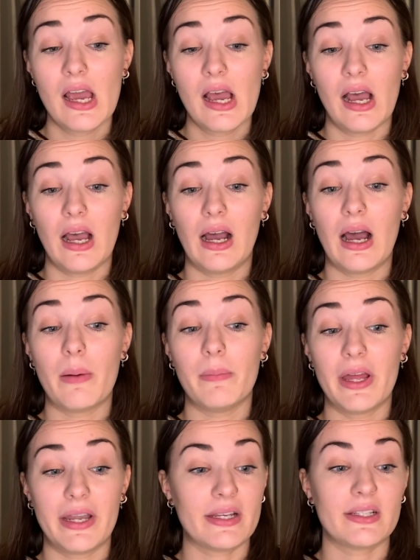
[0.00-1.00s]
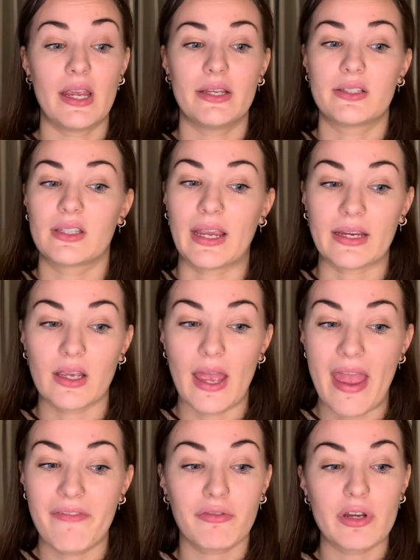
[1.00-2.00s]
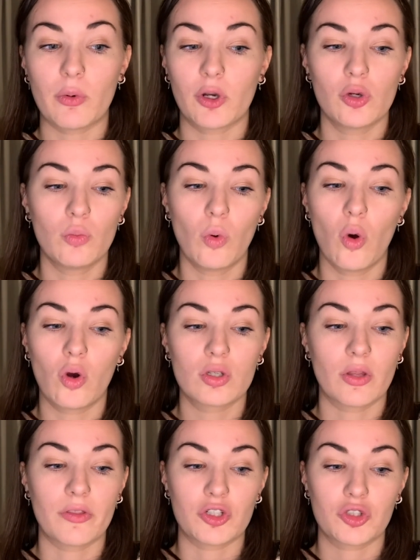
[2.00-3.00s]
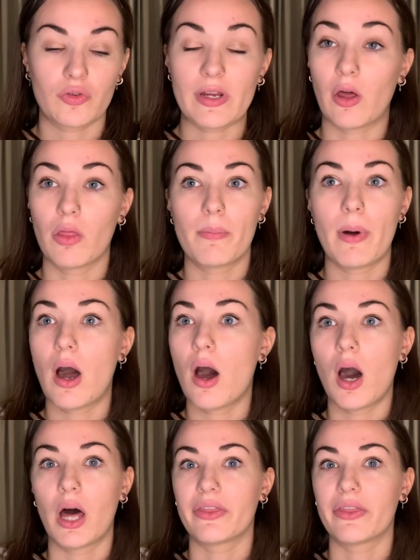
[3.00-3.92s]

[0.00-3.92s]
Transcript: And it's like everyone who walks on the street, on the path